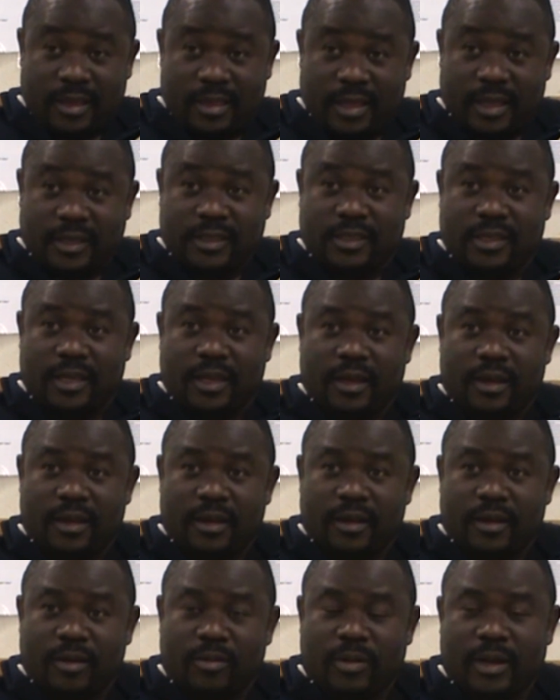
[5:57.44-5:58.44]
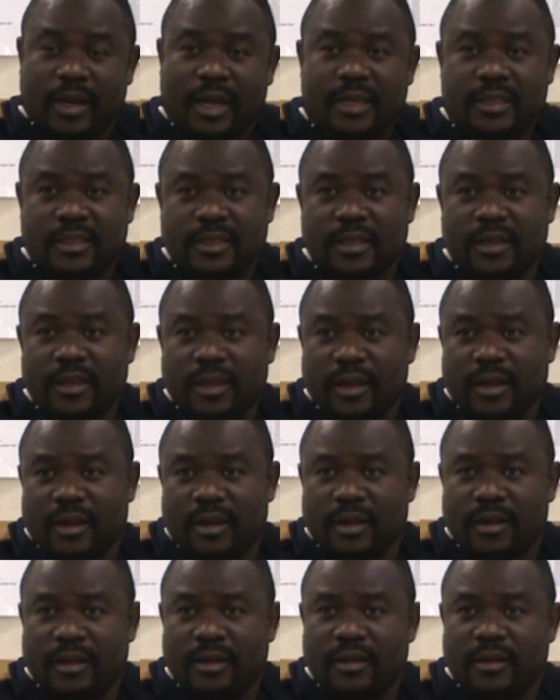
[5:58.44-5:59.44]
that's what I see
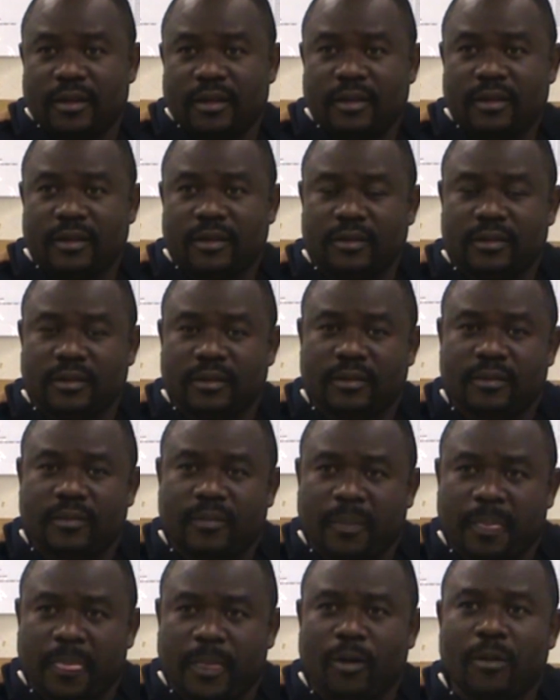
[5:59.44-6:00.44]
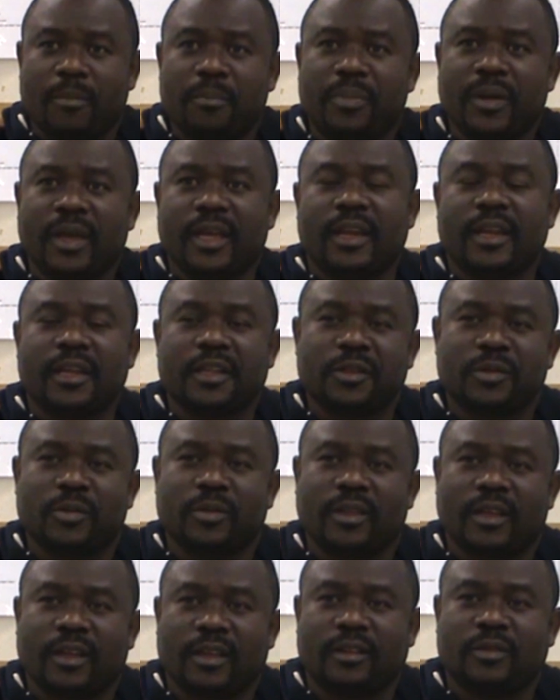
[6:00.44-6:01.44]
comparing to
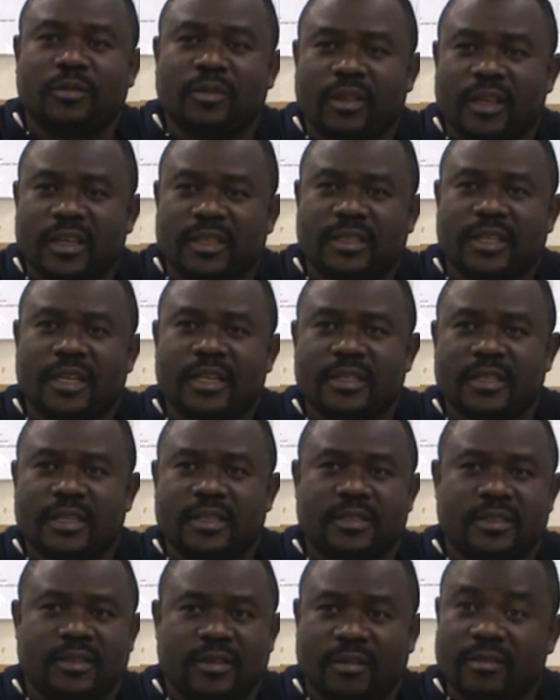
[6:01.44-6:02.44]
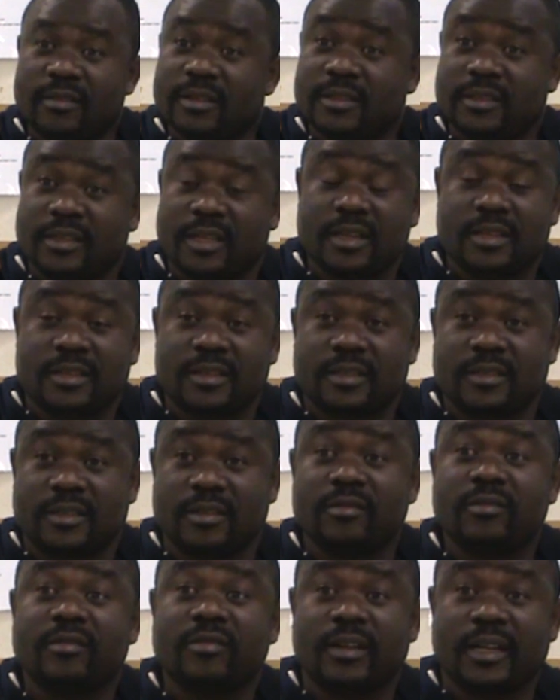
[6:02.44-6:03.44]
the stages. These stages is